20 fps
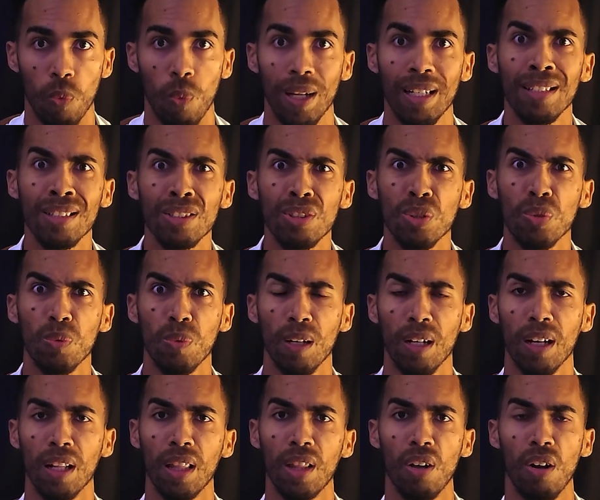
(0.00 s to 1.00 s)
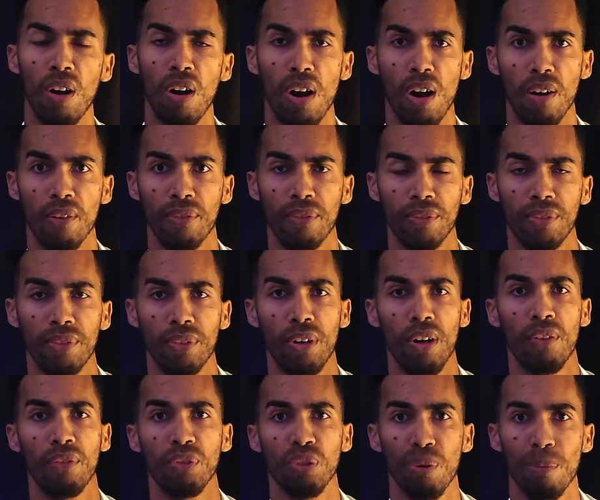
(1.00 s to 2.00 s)
what is the worth of
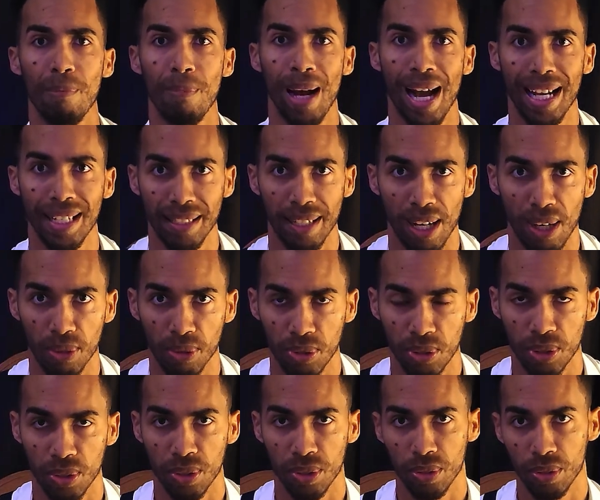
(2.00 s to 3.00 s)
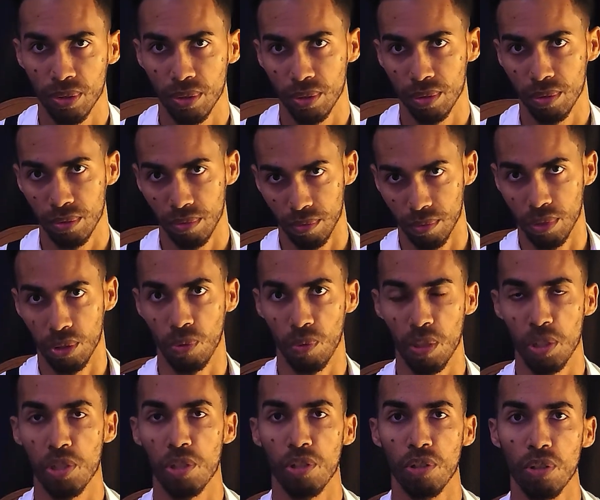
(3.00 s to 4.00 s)
your mind house? A
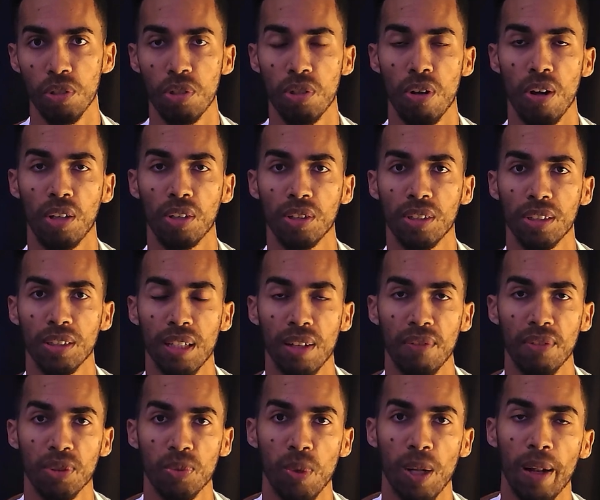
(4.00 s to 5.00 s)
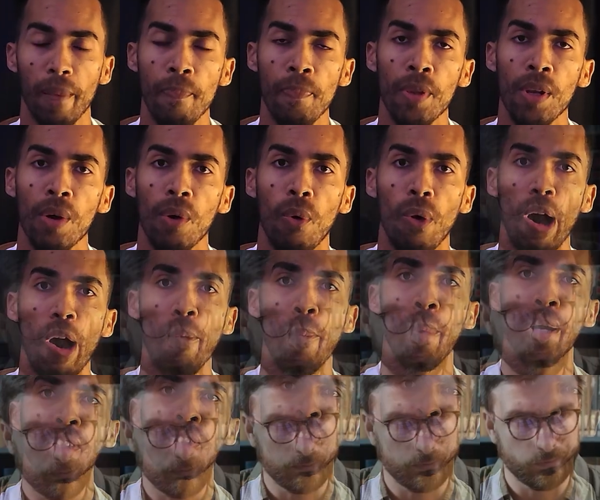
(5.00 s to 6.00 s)
question you should ask yourself as well. How
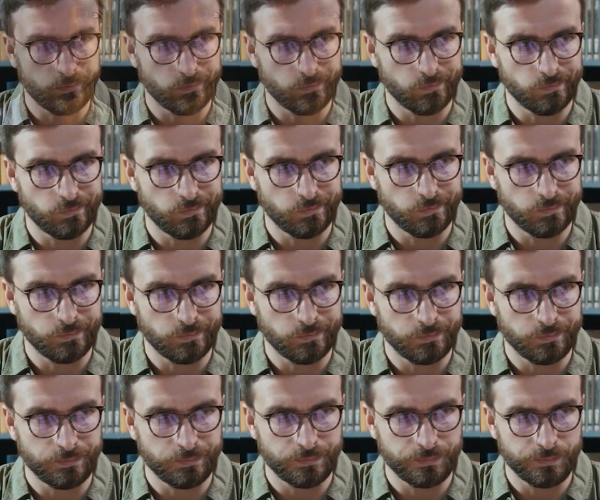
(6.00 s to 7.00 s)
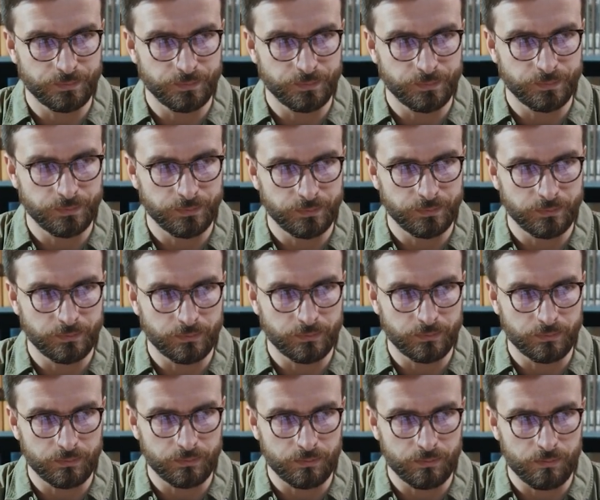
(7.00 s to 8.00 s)
much do you value yourself? How
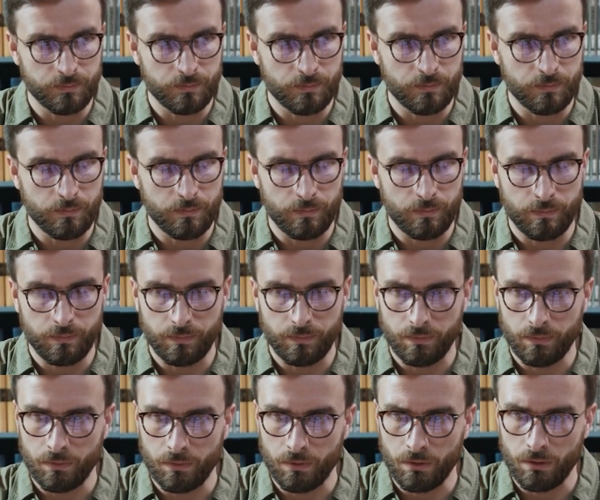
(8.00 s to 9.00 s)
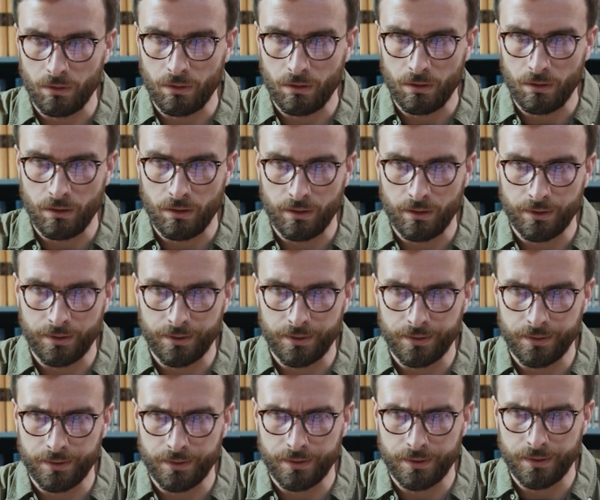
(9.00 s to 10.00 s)
much do you value your dreams, your
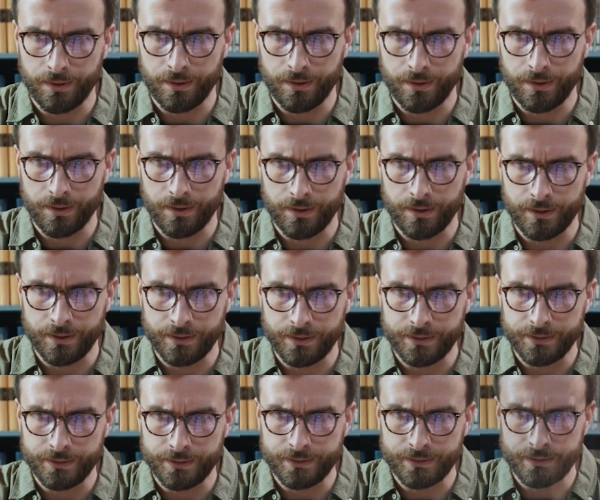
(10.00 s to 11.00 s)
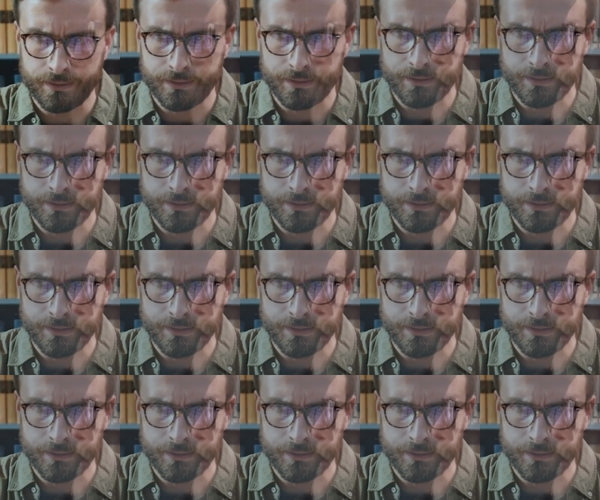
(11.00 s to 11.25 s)
ideas, your visions? Do you